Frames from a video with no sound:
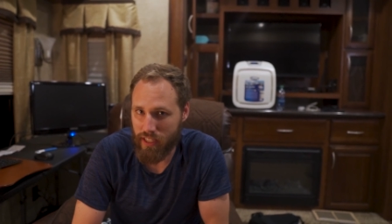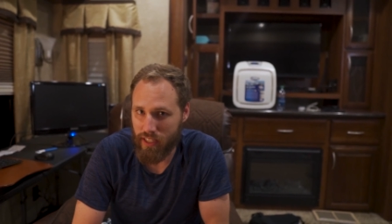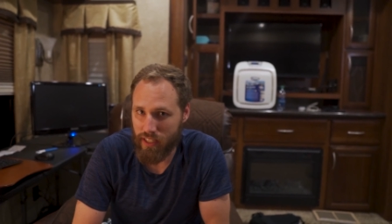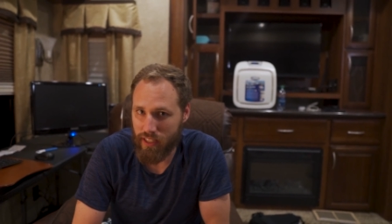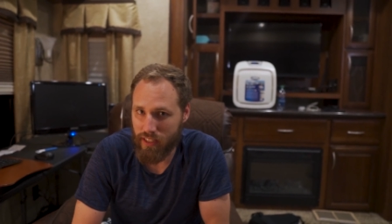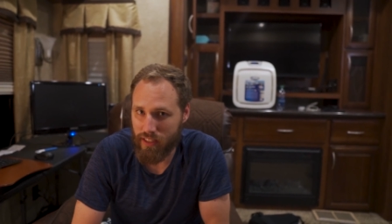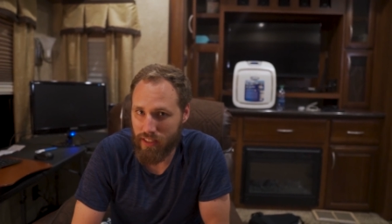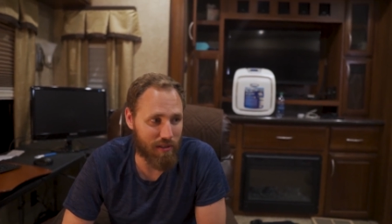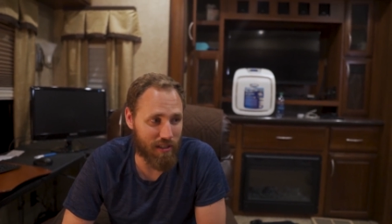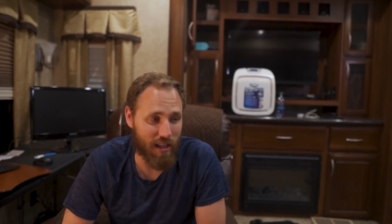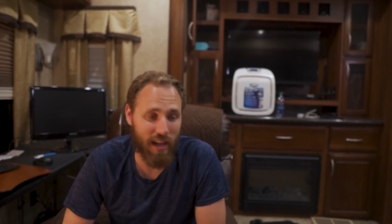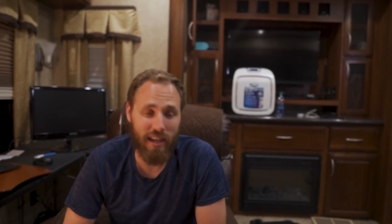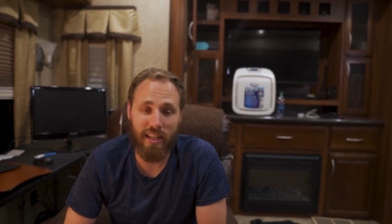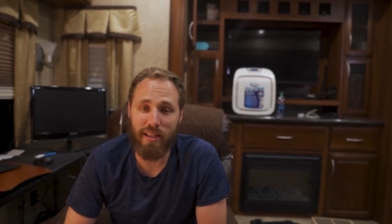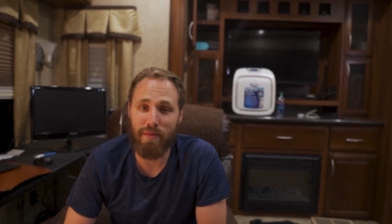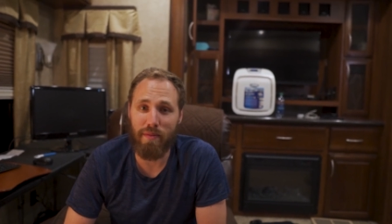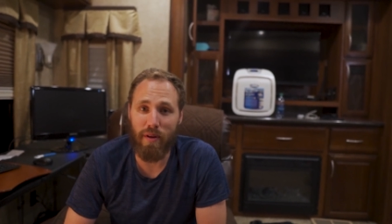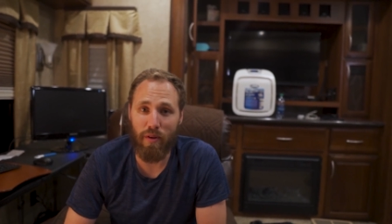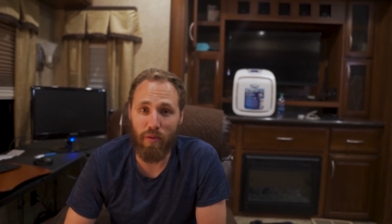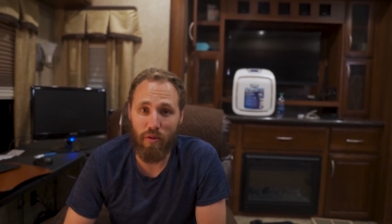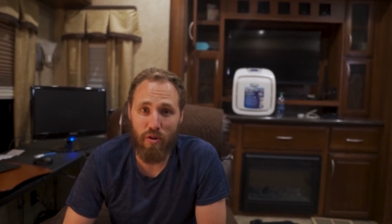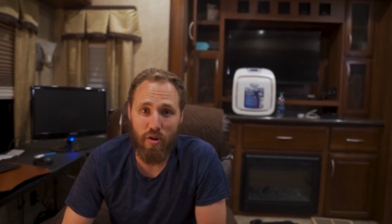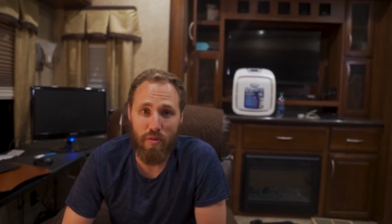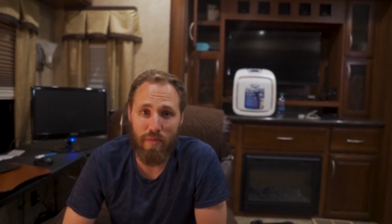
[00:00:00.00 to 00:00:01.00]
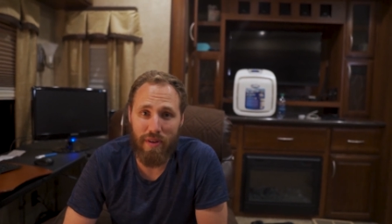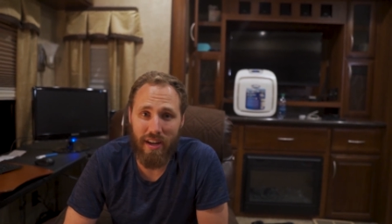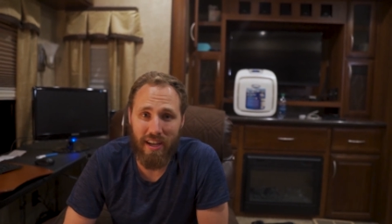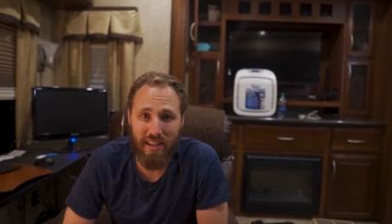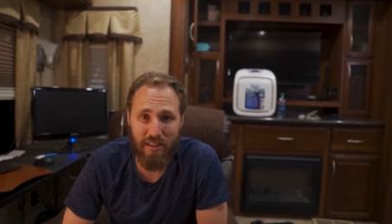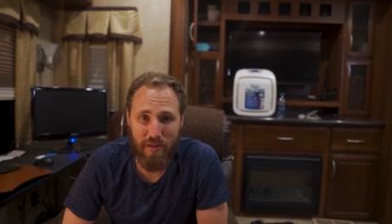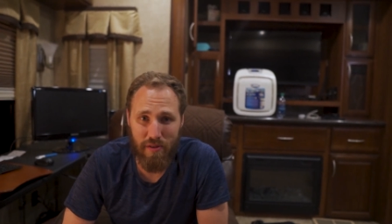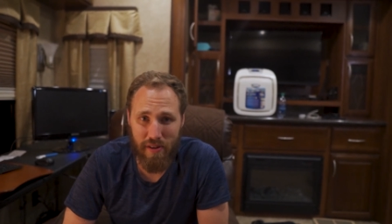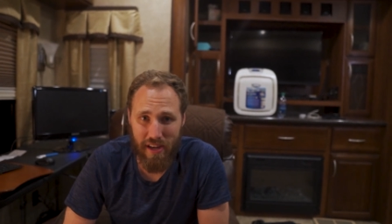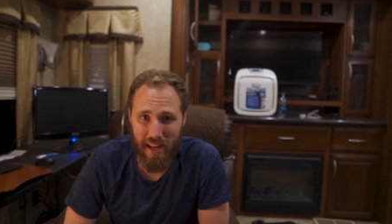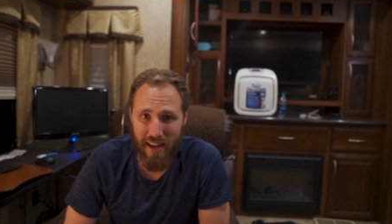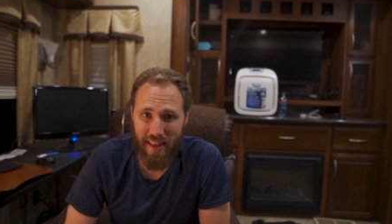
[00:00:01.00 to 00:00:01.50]
So I was locked in my room and not
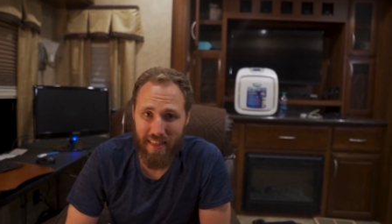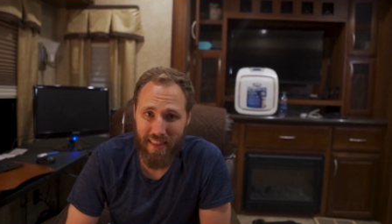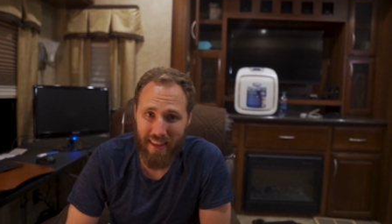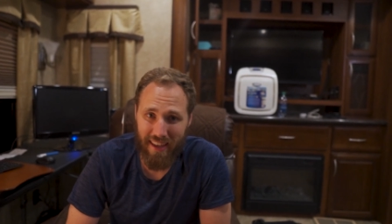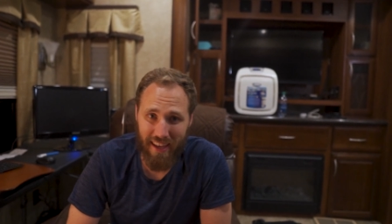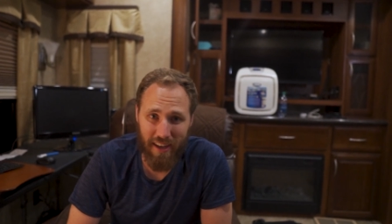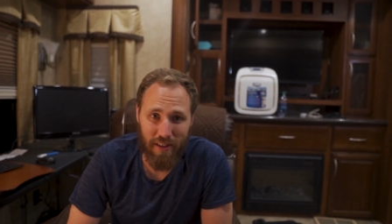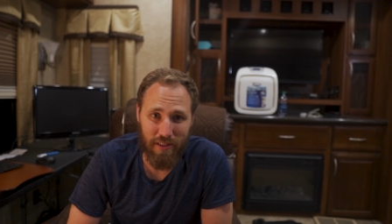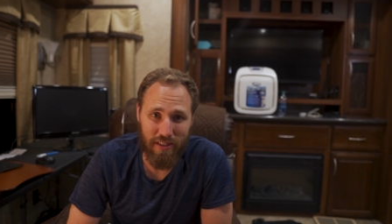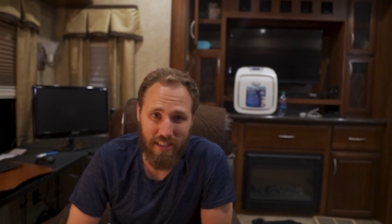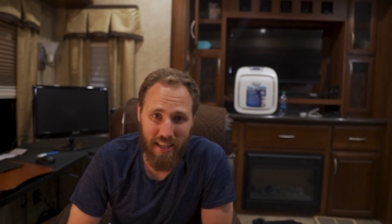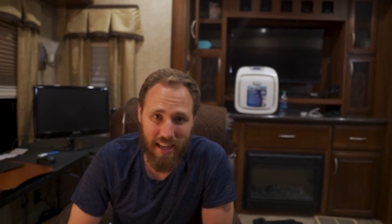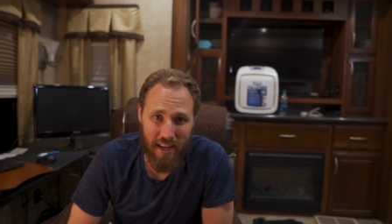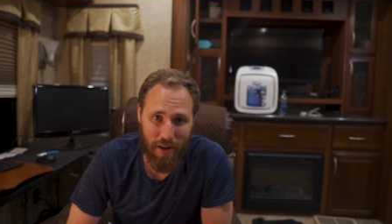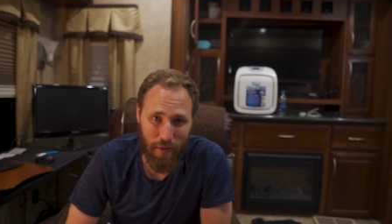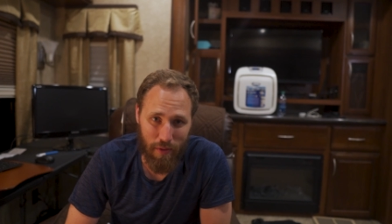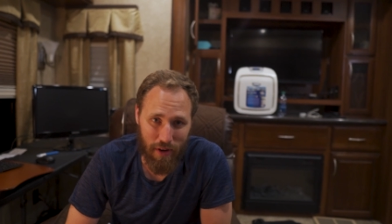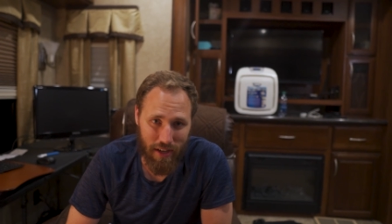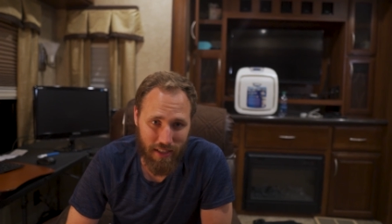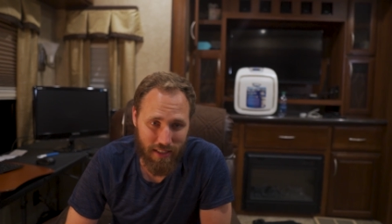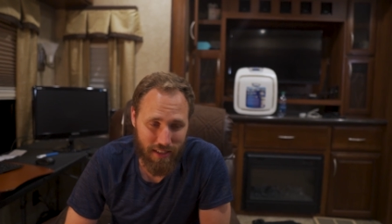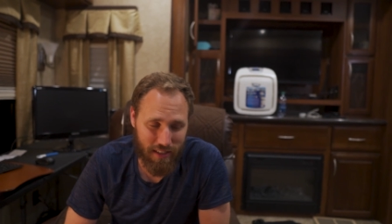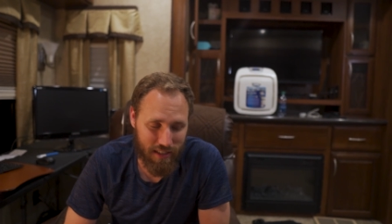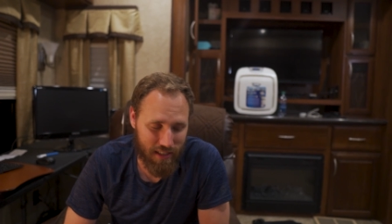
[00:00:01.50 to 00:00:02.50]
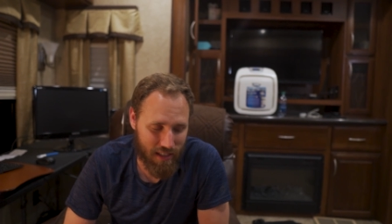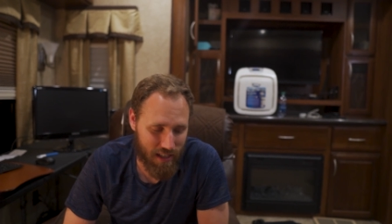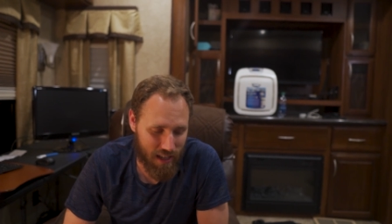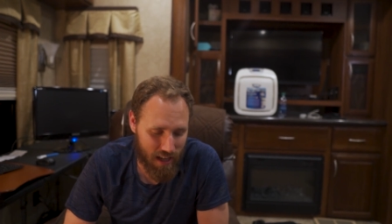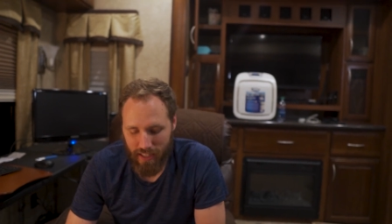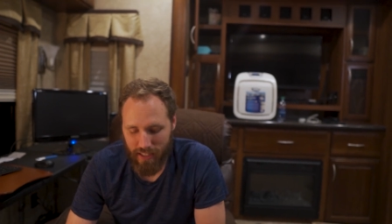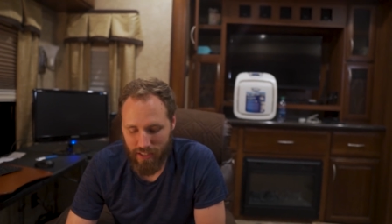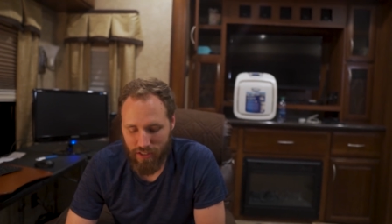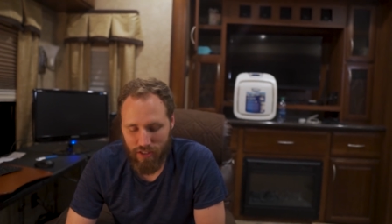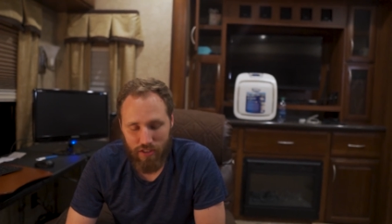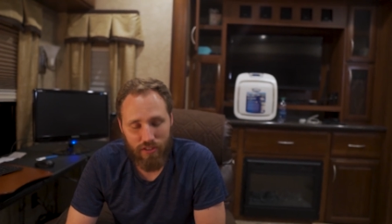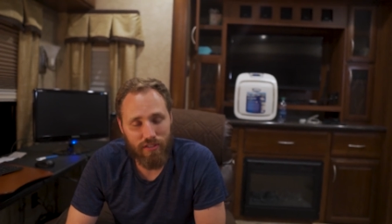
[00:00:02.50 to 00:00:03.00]
doing anything else anyways.
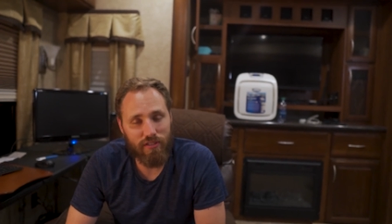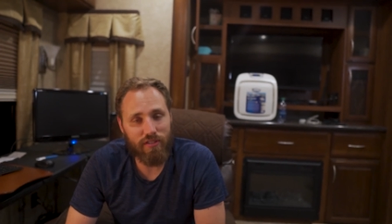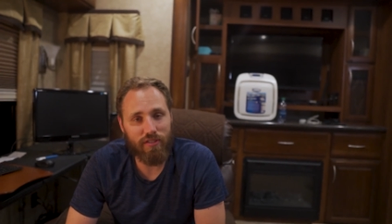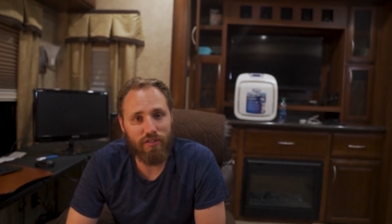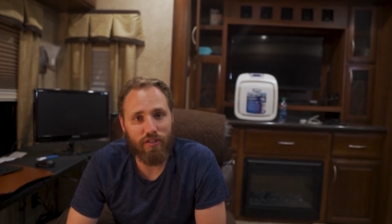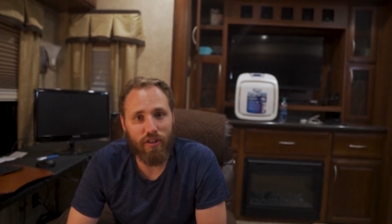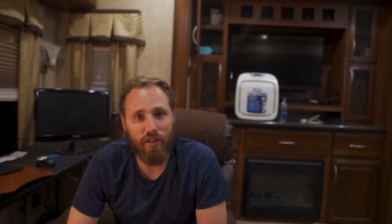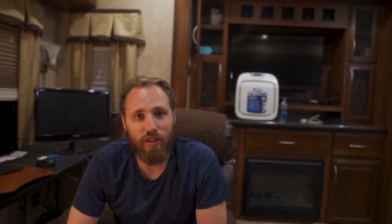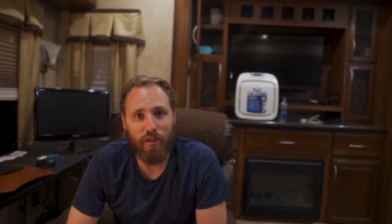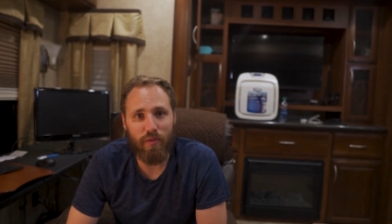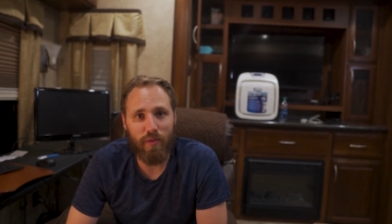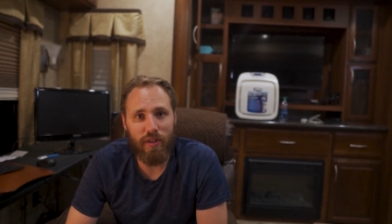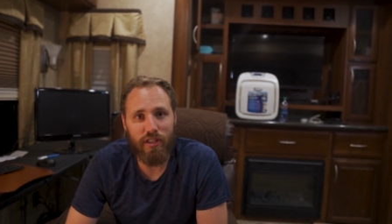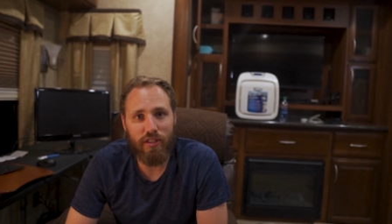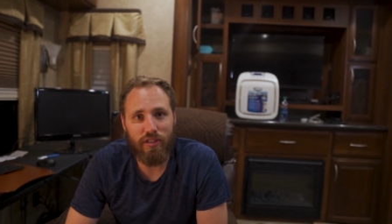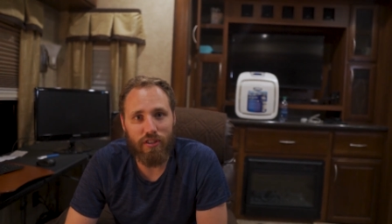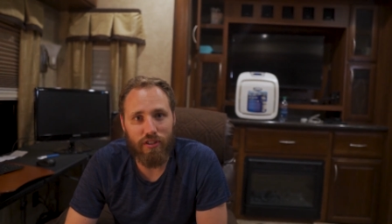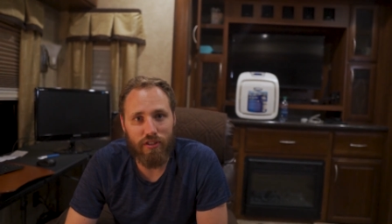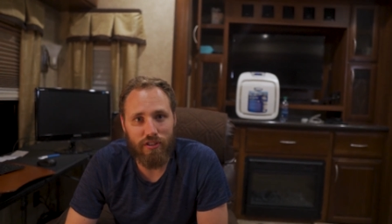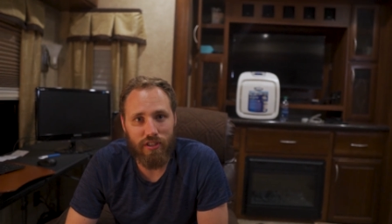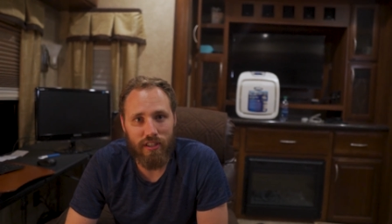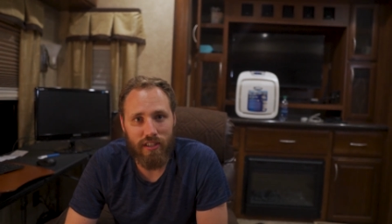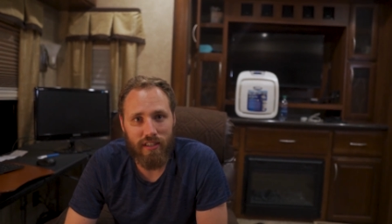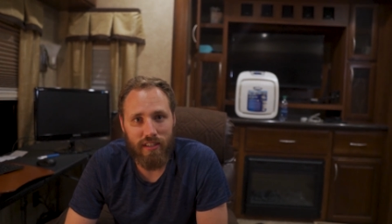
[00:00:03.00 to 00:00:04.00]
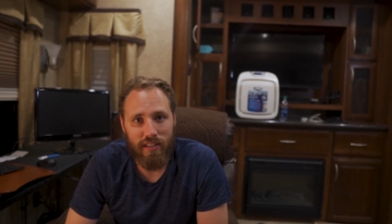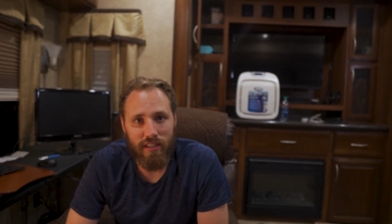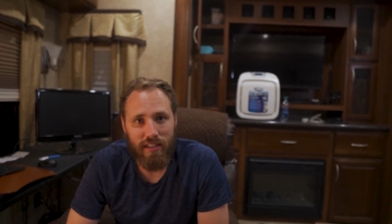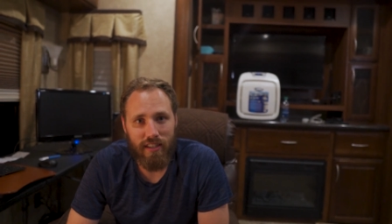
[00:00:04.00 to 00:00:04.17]
I started to research it